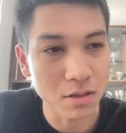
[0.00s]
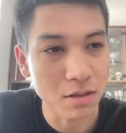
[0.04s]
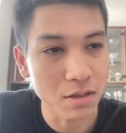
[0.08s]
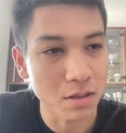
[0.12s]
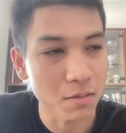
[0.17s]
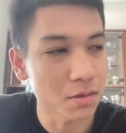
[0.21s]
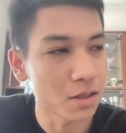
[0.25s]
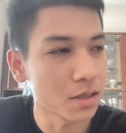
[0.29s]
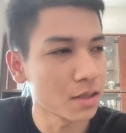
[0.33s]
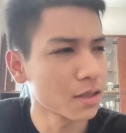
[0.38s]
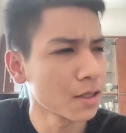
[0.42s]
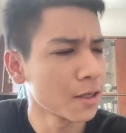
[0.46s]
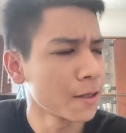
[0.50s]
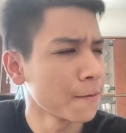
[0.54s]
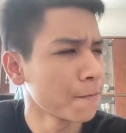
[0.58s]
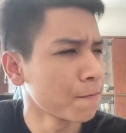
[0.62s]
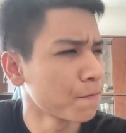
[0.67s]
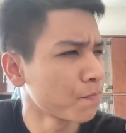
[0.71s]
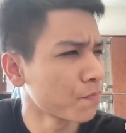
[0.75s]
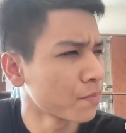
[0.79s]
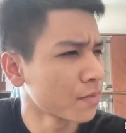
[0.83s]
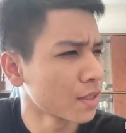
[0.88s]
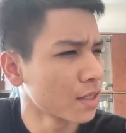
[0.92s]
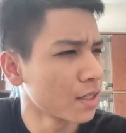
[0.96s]
some days.
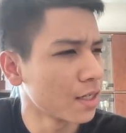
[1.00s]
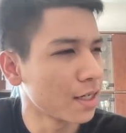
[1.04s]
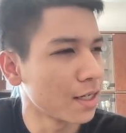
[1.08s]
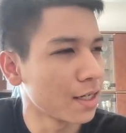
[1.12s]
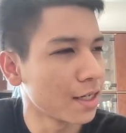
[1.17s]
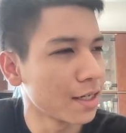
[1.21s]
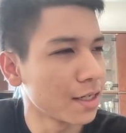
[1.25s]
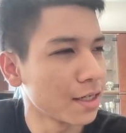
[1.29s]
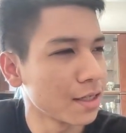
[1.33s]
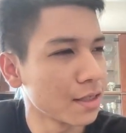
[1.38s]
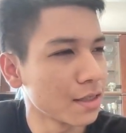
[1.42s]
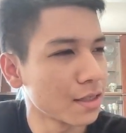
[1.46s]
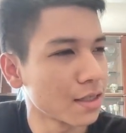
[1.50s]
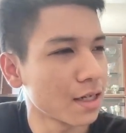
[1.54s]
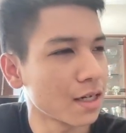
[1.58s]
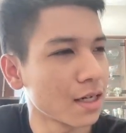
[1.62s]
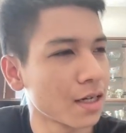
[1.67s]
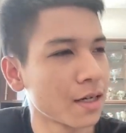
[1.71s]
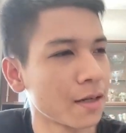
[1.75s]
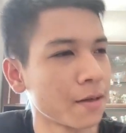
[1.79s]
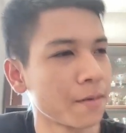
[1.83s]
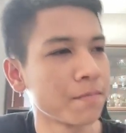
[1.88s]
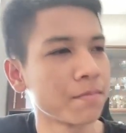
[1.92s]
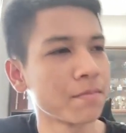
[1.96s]
And
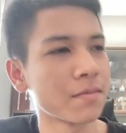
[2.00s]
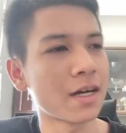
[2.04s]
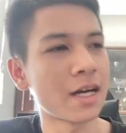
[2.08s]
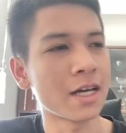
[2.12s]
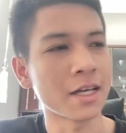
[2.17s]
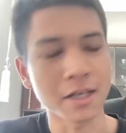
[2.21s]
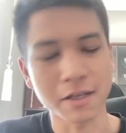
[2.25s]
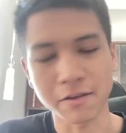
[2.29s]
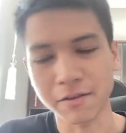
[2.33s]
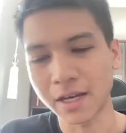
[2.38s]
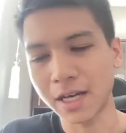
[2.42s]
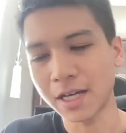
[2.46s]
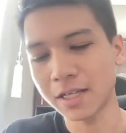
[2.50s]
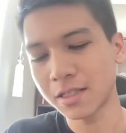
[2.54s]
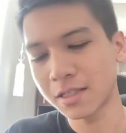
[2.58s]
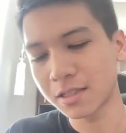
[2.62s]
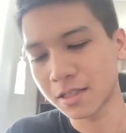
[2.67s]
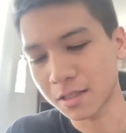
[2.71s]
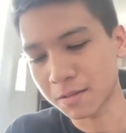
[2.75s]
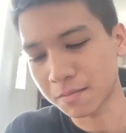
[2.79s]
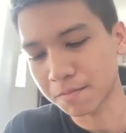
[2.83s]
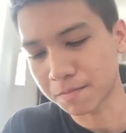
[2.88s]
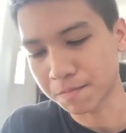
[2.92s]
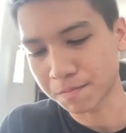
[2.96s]
I have had
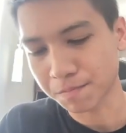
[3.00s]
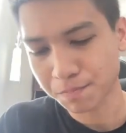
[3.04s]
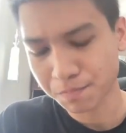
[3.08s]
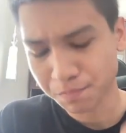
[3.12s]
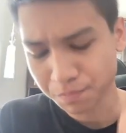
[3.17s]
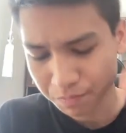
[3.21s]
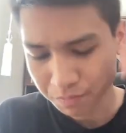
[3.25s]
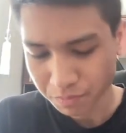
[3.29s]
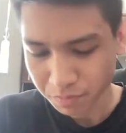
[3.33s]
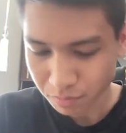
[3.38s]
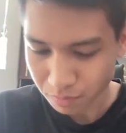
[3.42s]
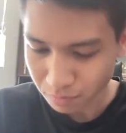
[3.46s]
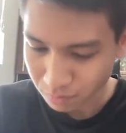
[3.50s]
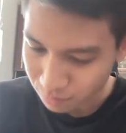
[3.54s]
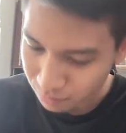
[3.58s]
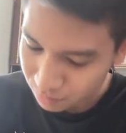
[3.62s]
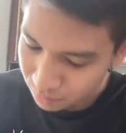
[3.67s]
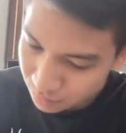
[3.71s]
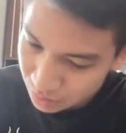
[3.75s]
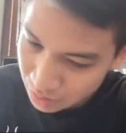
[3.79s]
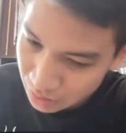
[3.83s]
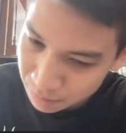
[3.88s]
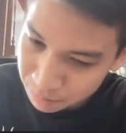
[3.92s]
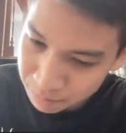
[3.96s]
some
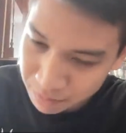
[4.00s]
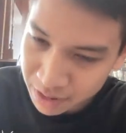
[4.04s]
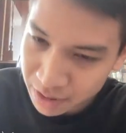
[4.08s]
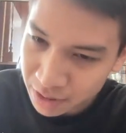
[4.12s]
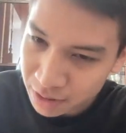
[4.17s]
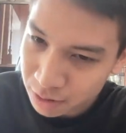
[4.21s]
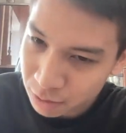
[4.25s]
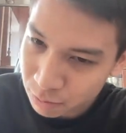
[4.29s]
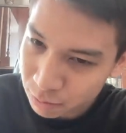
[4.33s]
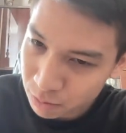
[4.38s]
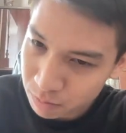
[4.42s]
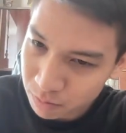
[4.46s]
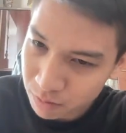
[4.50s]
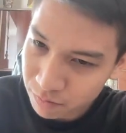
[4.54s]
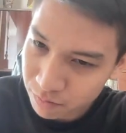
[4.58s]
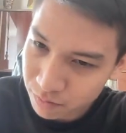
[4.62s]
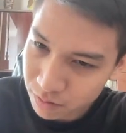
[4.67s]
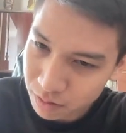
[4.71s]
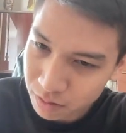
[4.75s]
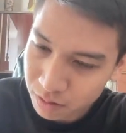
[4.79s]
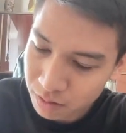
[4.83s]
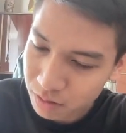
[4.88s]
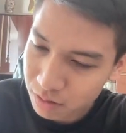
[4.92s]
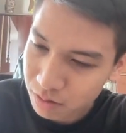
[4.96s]
meetings with my
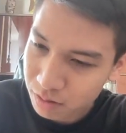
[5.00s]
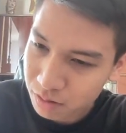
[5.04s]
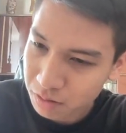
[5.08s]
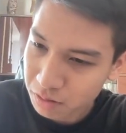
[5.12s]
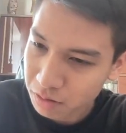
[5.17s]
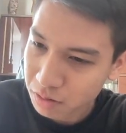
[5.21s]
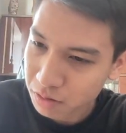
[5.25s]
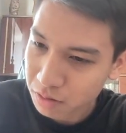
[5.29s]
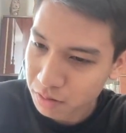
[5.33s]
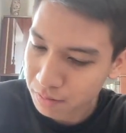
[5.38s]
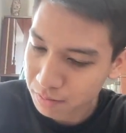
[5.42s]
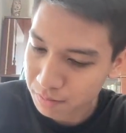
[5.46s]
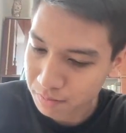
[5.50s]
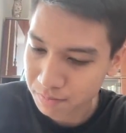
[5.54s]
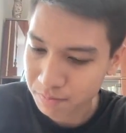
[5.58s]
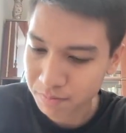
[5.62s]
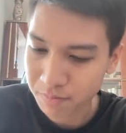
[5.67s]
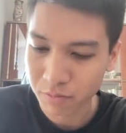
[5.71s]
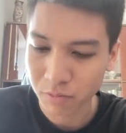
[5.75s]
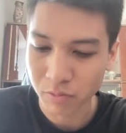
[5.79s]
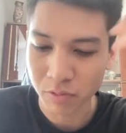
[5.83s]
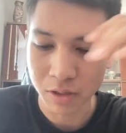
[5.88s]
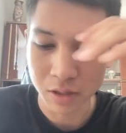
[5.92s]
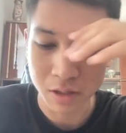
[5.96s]
friends. You know,
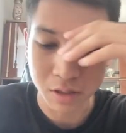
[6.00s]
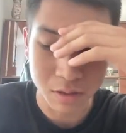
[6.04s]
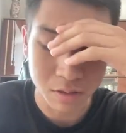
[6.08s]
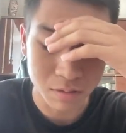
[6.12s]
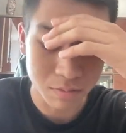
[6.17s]
we're